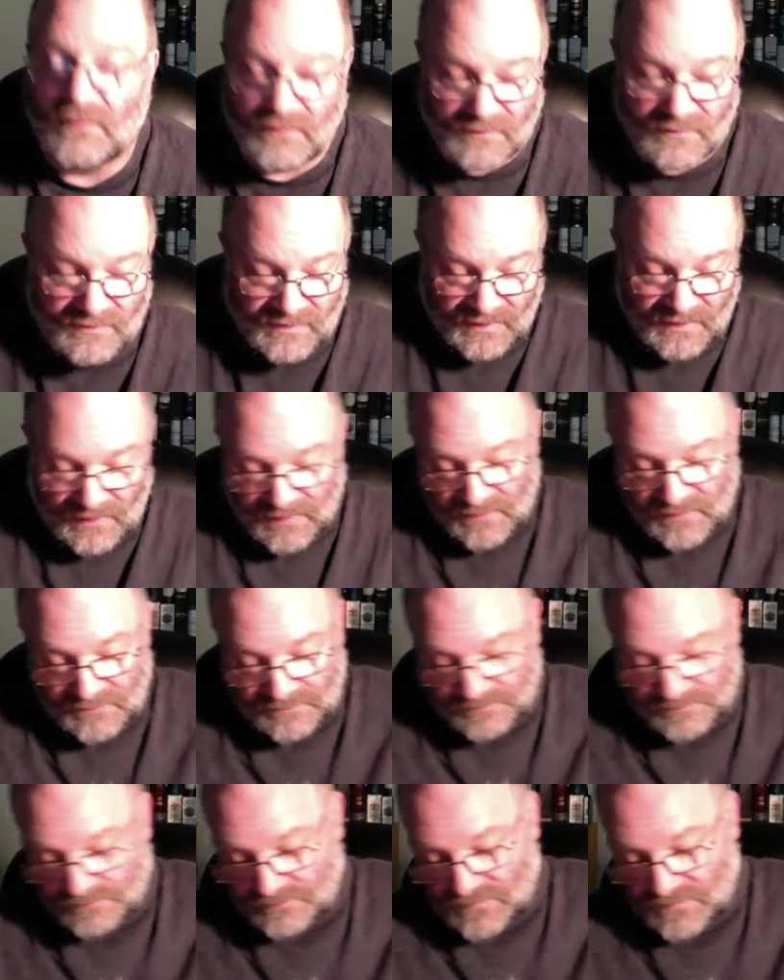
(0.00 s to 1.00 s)
Okay?
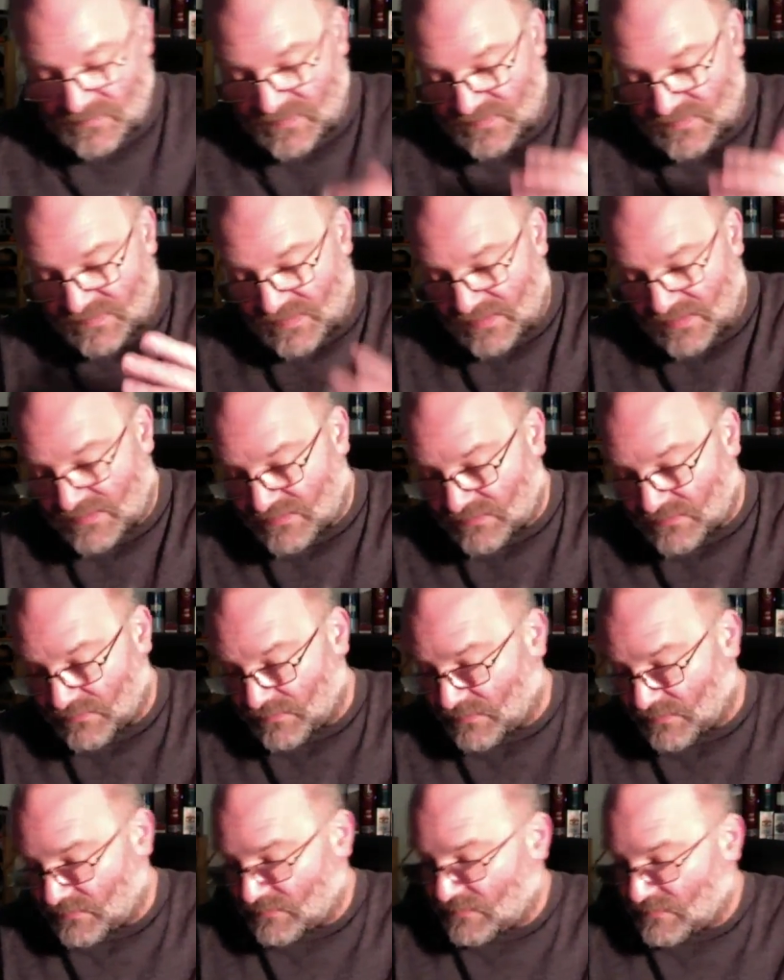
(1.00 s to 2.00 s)
She's
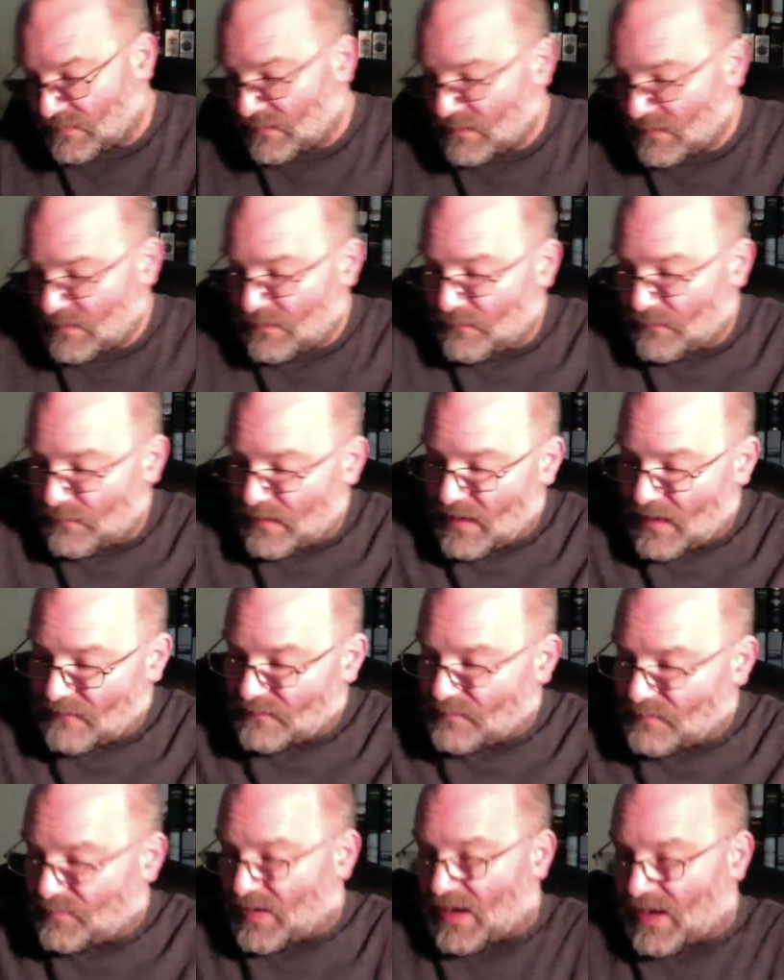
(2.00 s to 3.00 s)
history. We have
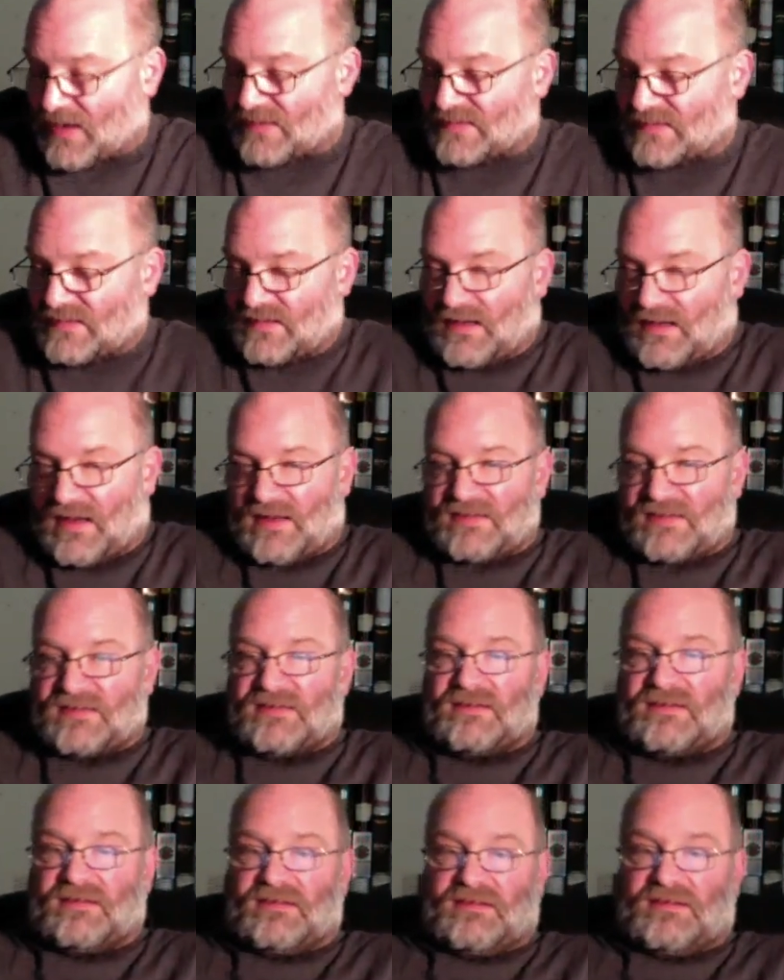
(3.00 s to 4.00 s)
a past,
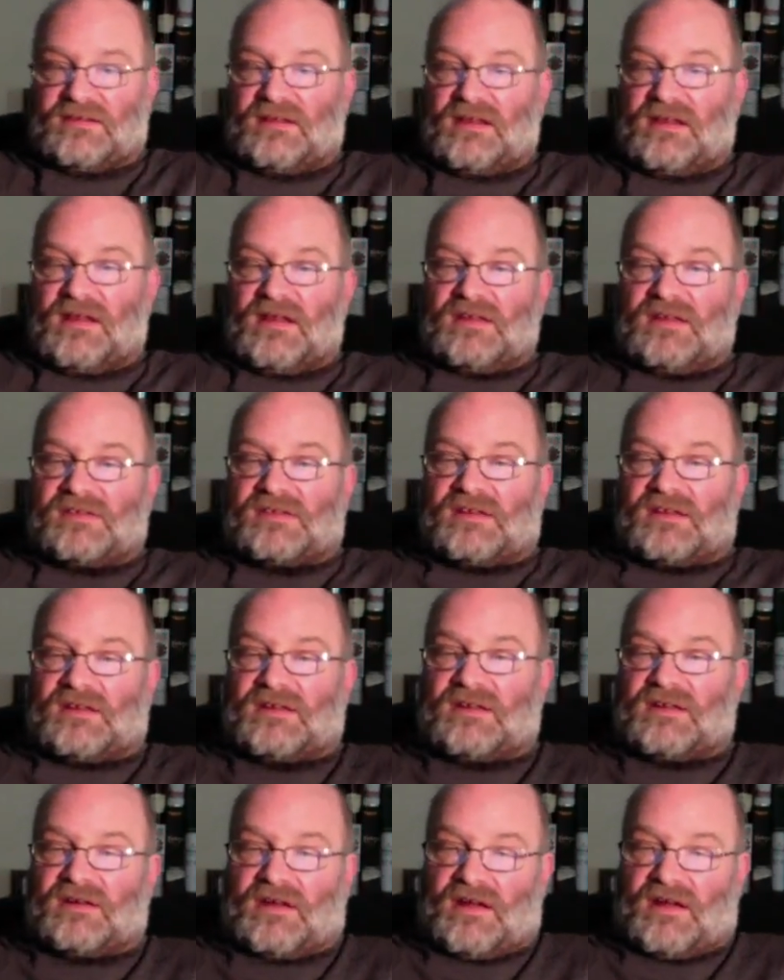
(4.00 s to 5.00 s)
yes.
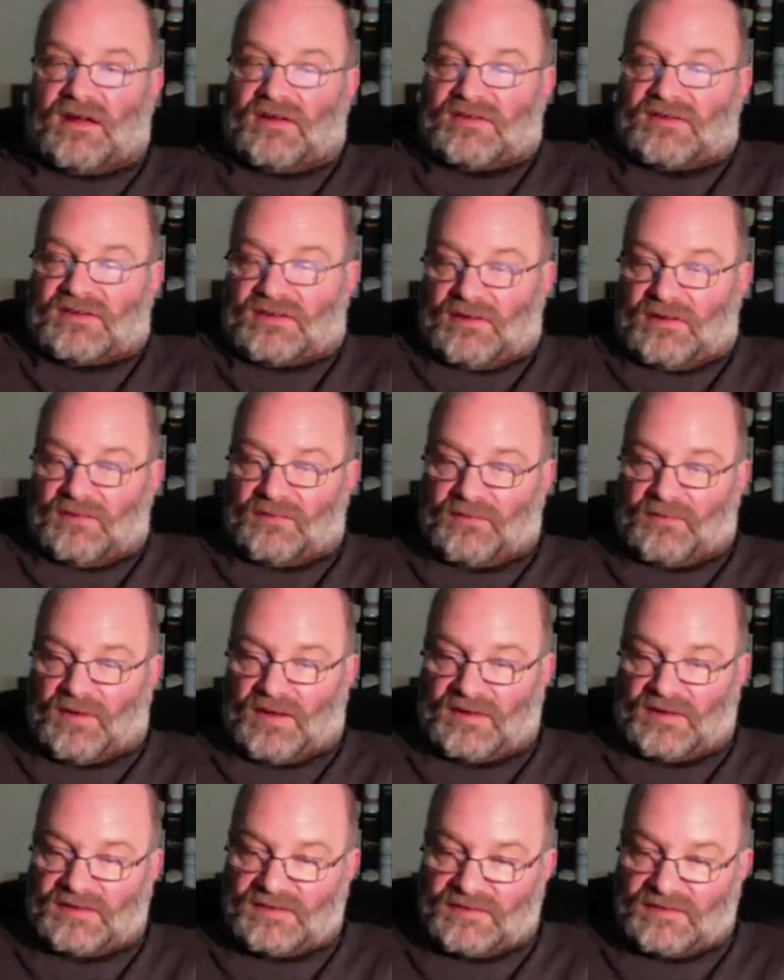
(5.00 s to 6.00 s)
Cindy and I are still
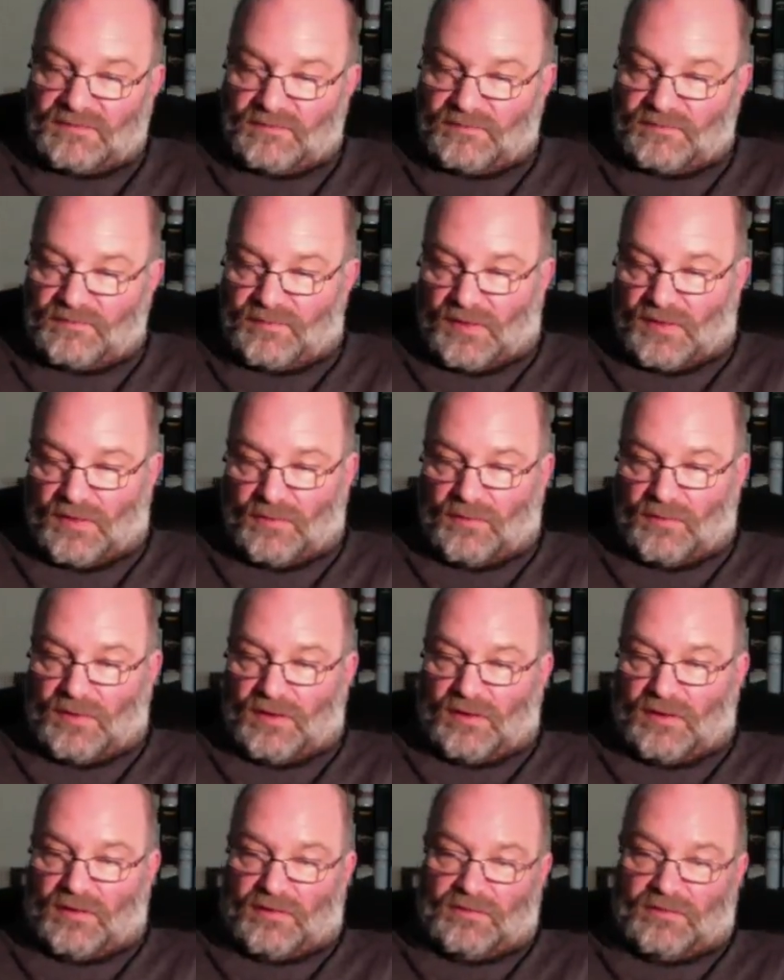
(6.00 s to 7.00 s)
friends, but
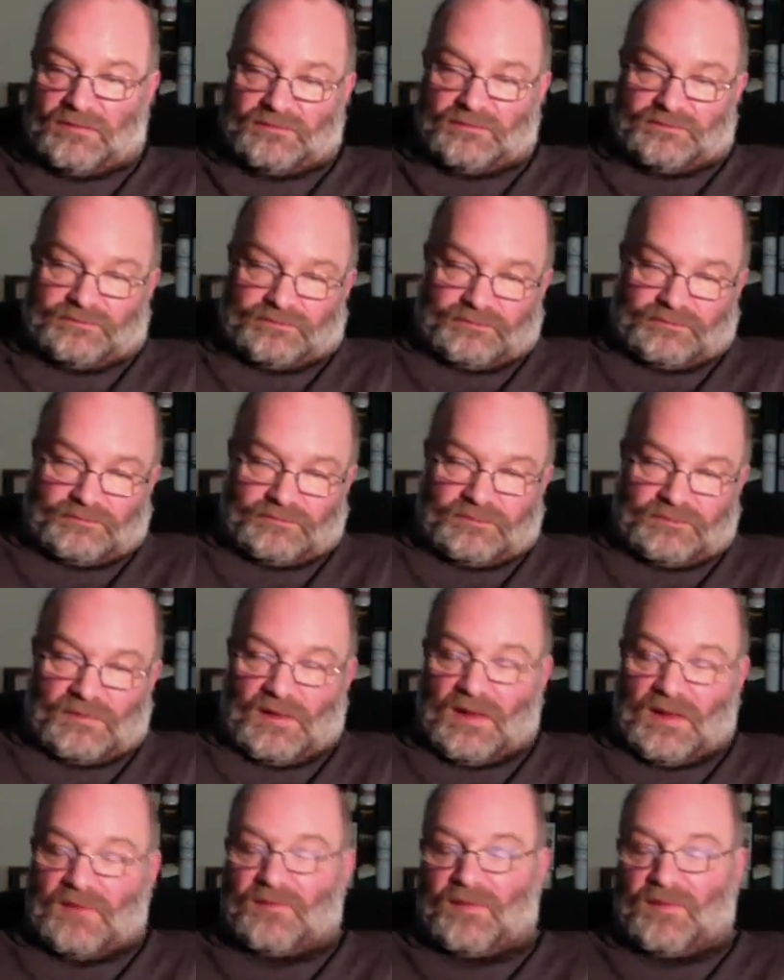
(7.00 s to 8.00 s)
we're
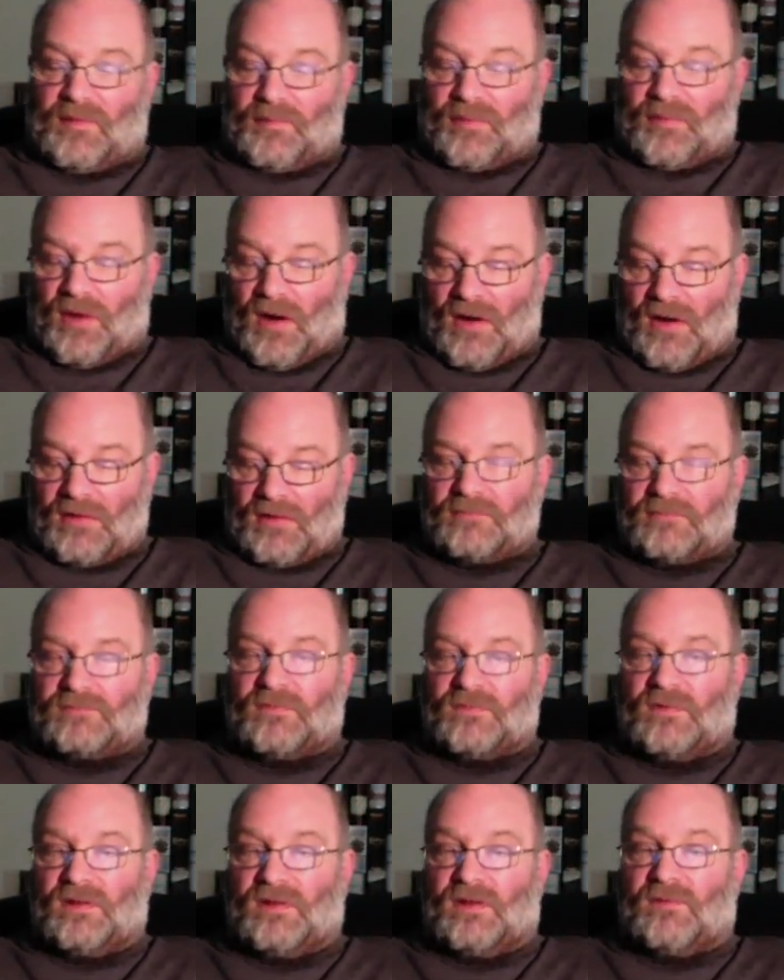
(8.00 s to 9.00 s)
live apart.
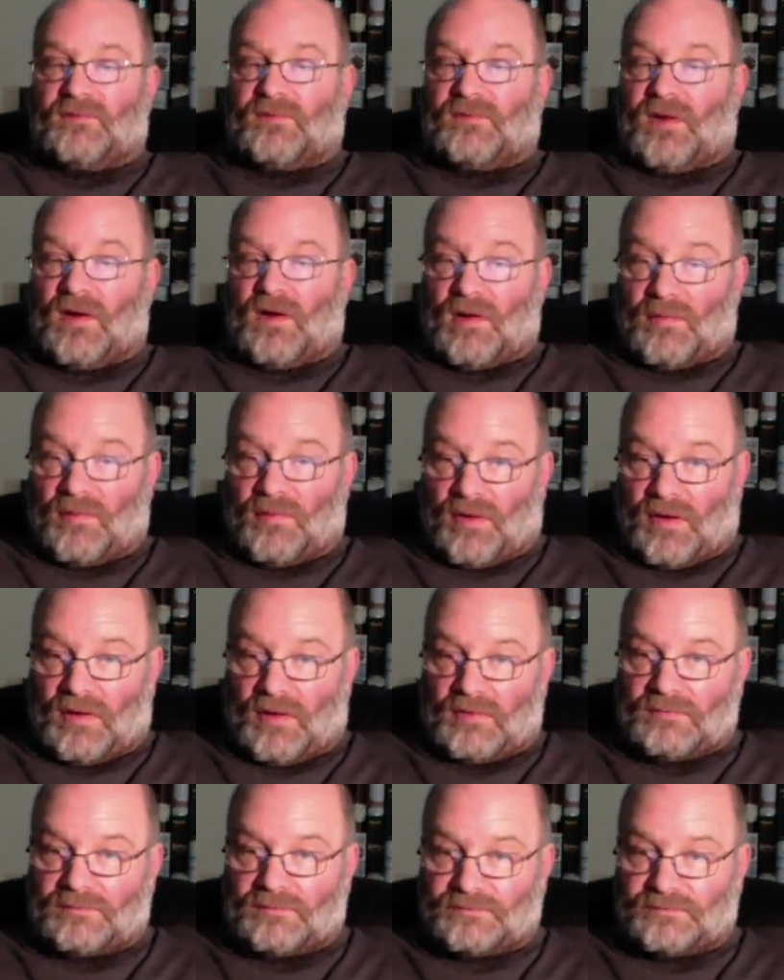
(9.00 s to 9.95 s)
We live far apart.